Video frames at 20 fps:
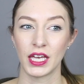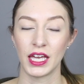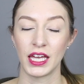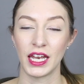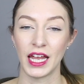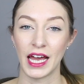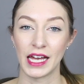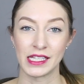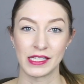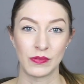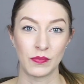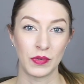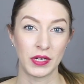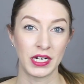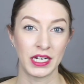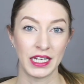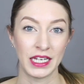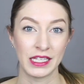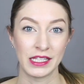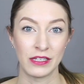it hasn't
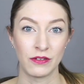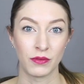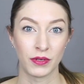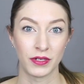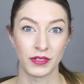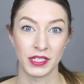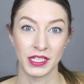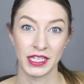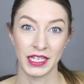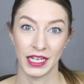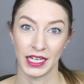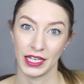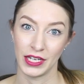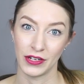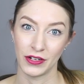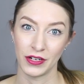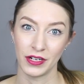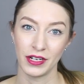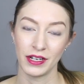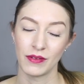been an easy road to get
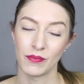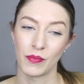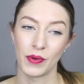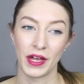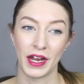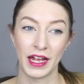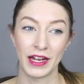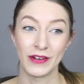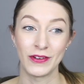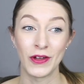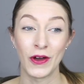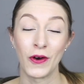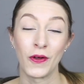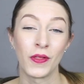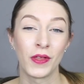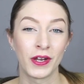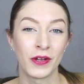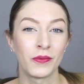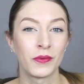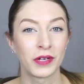here, but I
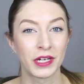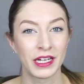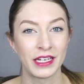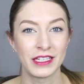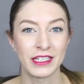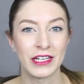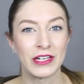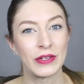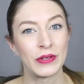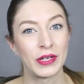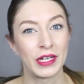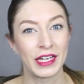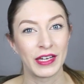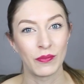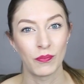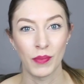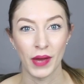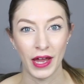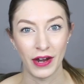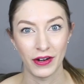know that it will continue to
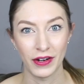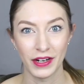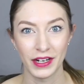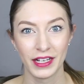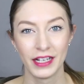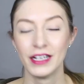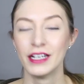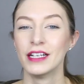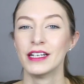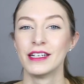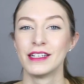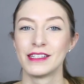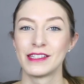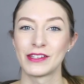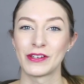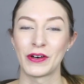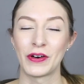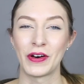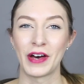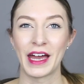get better.
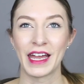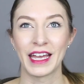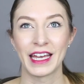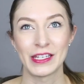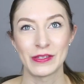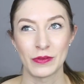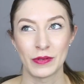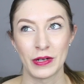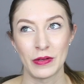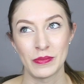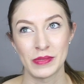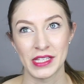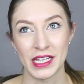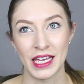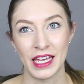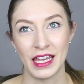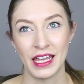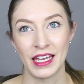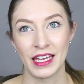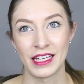So I guess what I'm
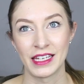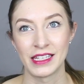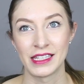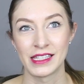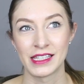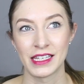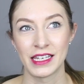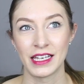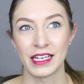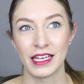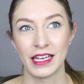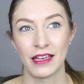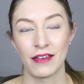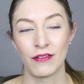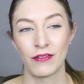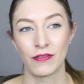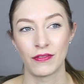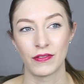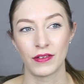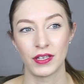saying is,
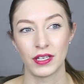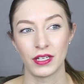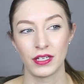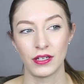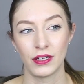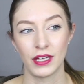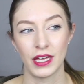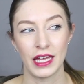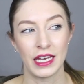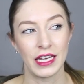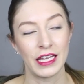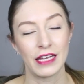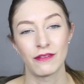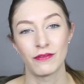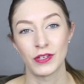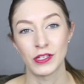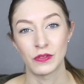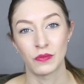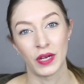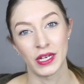if any of
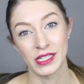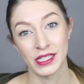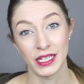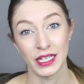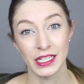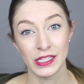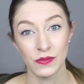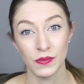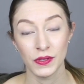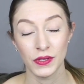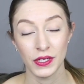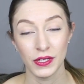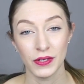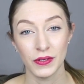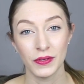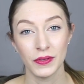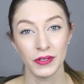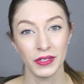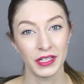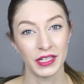this resonates with
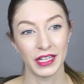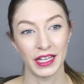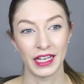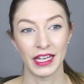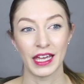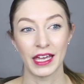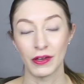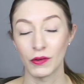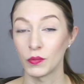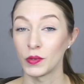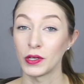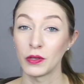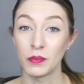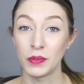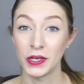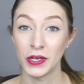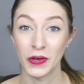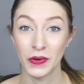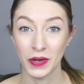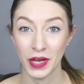you, like, it will
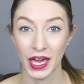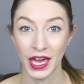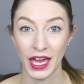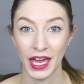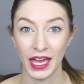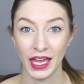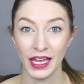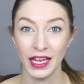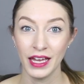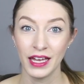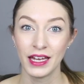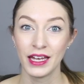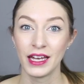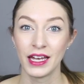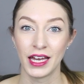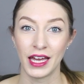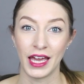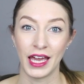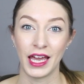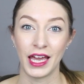be okay,
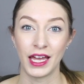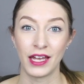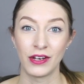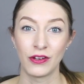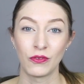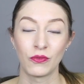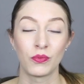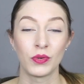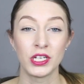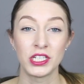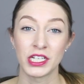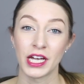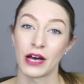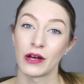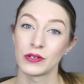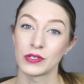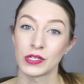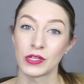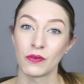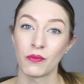and reach
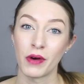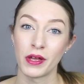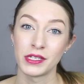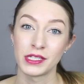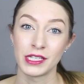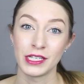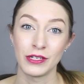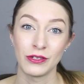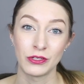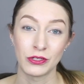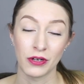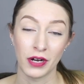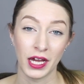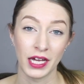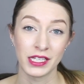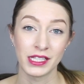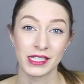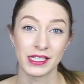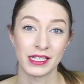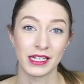out to the ones that you
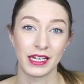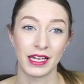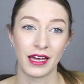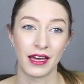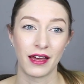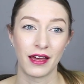trust,